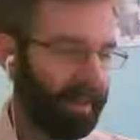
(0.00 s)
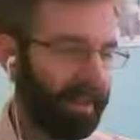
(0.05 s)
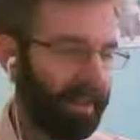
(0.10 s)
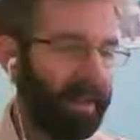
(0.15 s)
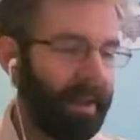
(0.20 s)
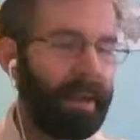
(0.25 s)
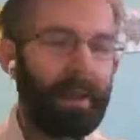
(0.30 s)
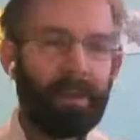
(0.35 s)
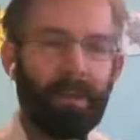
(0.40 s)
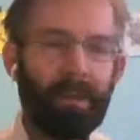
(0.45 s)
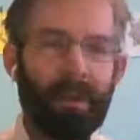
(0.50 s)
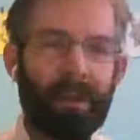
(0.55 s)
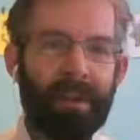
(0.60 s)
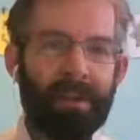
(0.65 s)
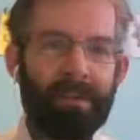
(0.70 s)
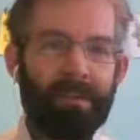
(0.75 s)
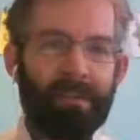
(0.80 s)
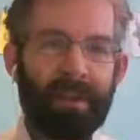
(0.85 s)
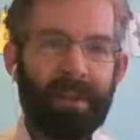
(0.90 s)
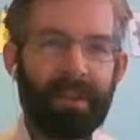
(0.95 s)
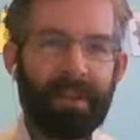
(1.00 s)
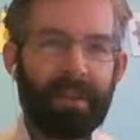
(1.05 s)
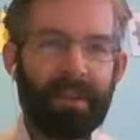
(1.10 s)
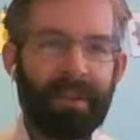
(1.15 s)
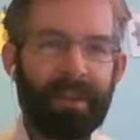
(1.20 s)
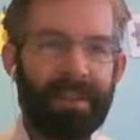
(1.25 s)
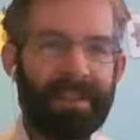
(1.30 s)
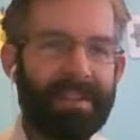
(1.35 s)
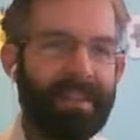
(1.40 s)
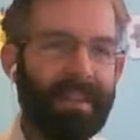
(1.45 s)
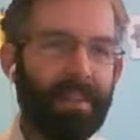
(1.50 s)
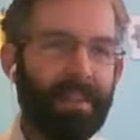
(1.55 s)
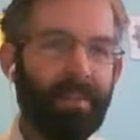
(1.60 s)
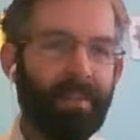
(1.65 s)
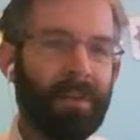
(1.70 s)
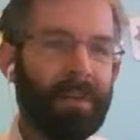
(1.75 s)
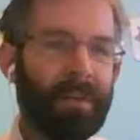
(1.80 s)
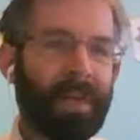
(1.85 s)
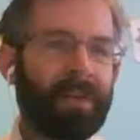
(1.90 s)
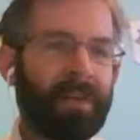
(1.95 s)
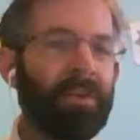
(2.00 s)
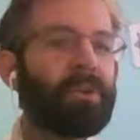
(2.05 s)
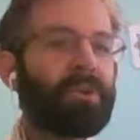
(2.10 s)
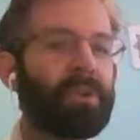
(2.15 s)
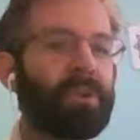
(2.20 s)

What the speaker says: What if, let's say, one of my New